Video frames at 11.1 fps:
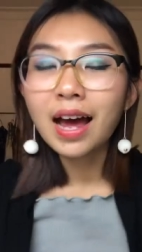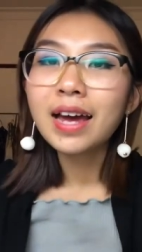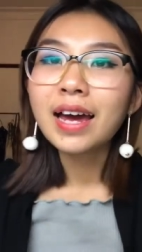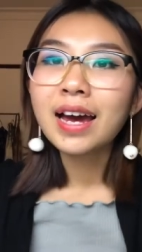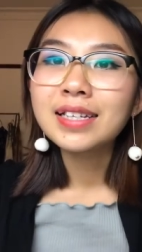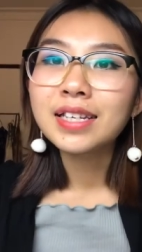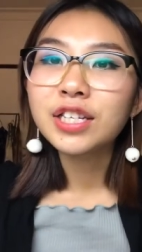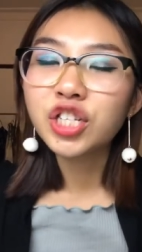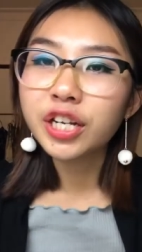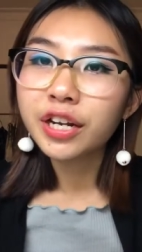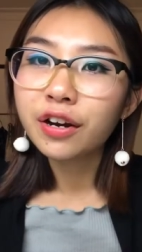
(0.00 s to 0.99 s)
Hi guys, it's
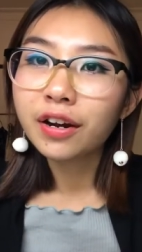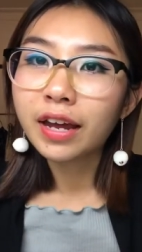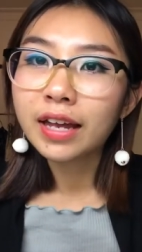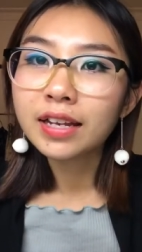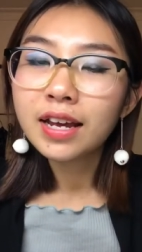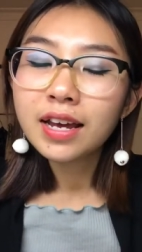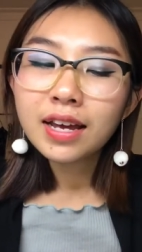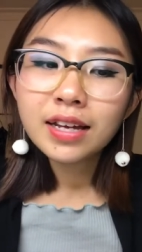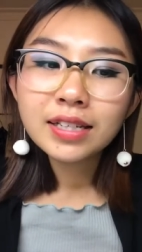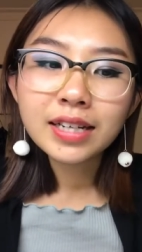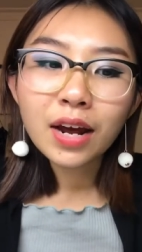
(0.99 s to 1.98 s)
Jen here again.
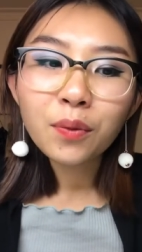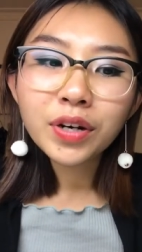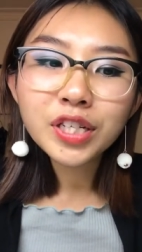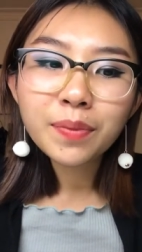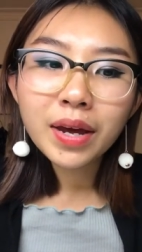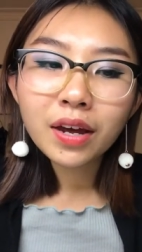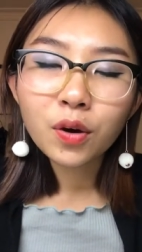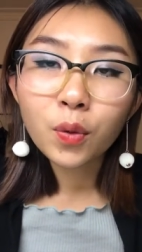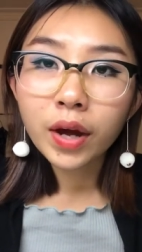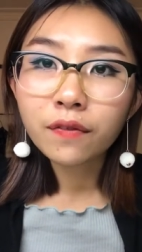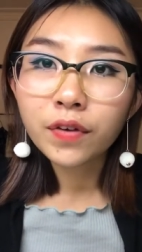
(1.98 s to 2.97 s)
Today I wanted to make a
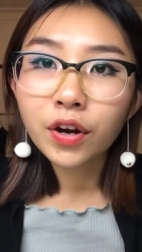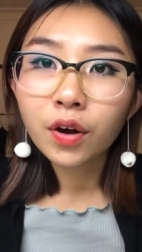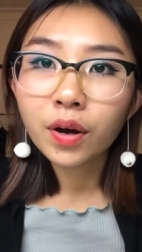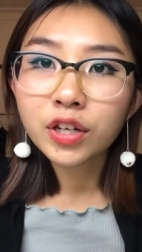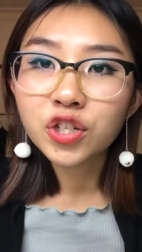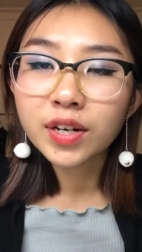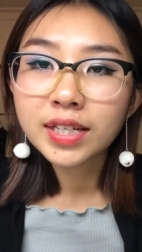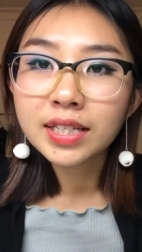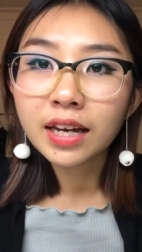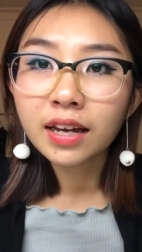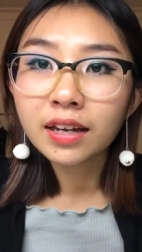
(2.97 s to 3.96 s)
quick video
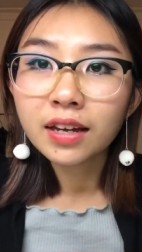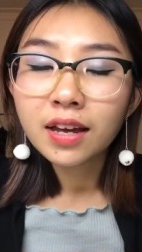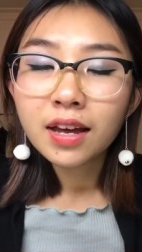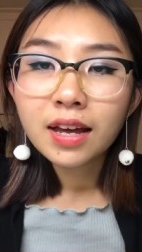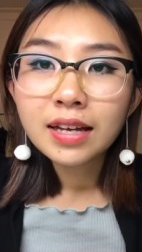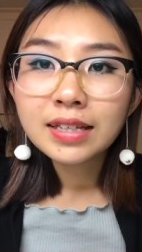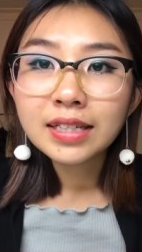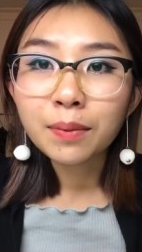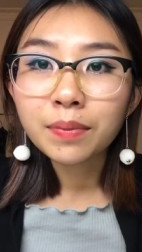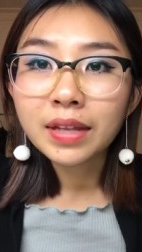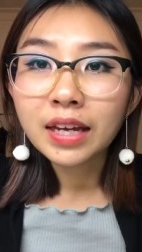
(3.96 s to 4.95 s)
addressing
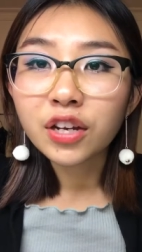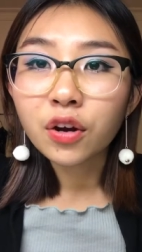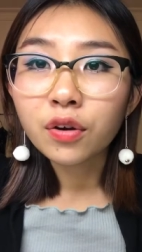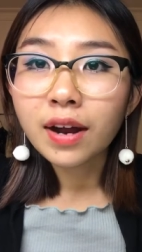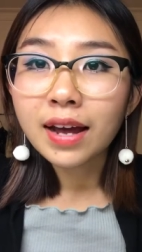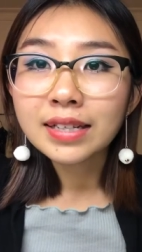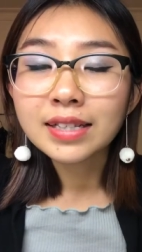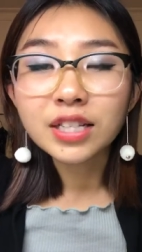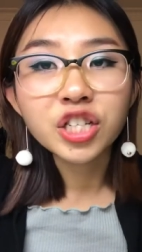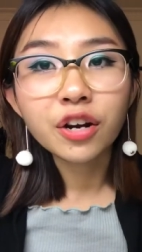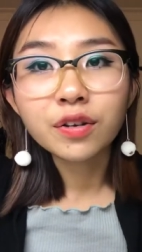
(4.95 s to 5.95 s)
something known as
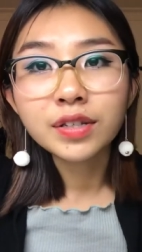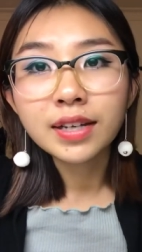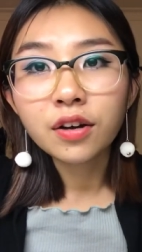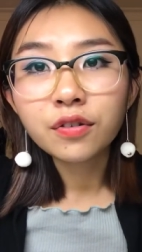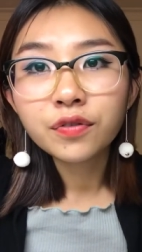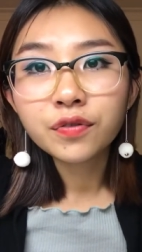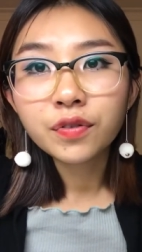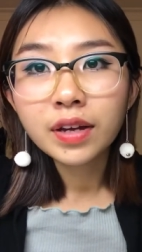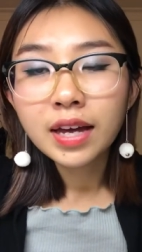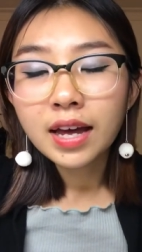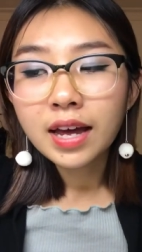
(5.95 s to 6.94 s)
the shadow self
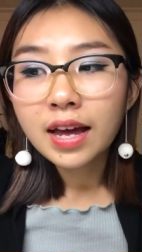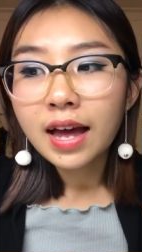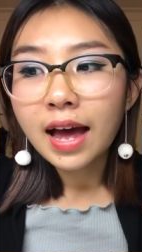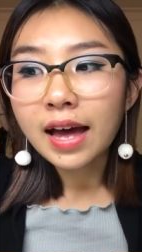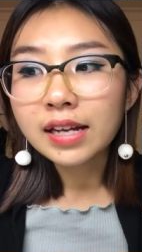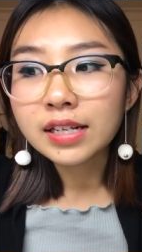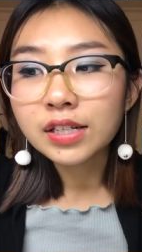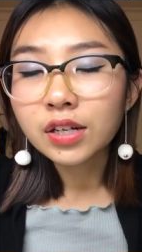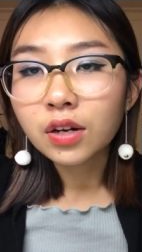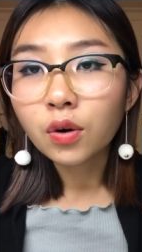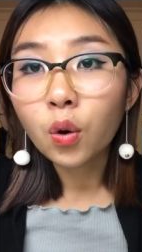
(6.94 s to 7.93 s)

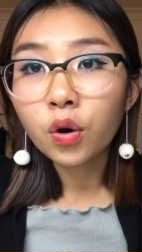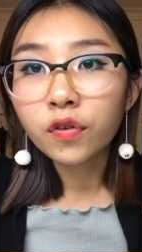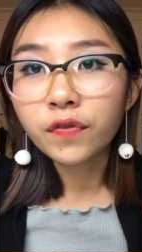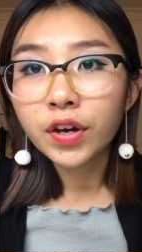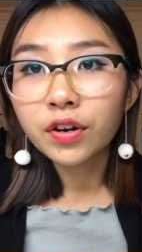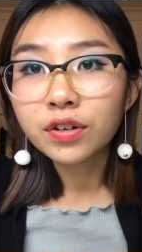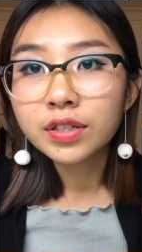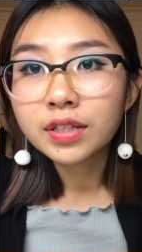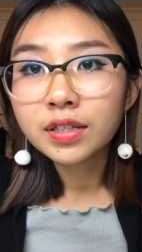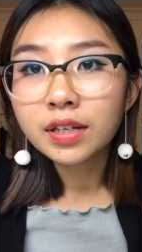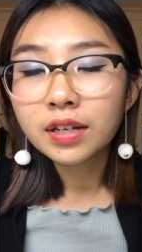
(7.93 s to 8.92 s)
and core
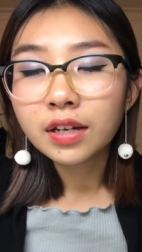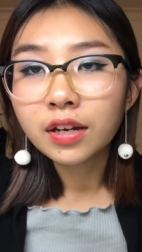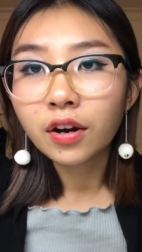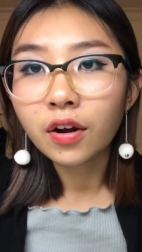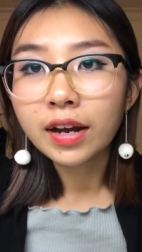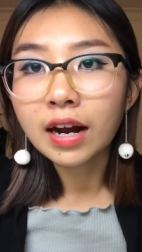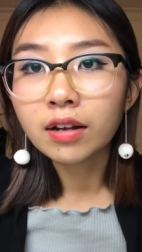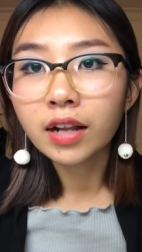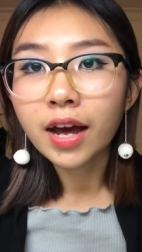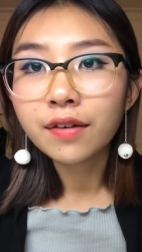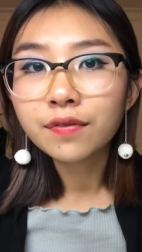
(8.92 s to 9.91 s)
fears, you know, in our
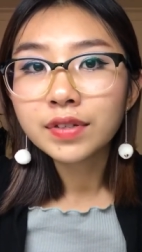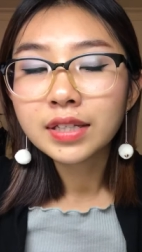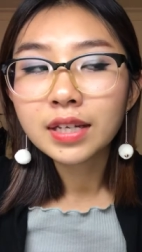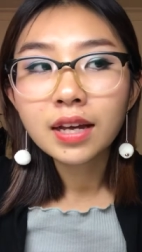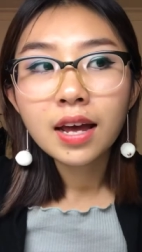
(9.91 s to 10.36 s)
lives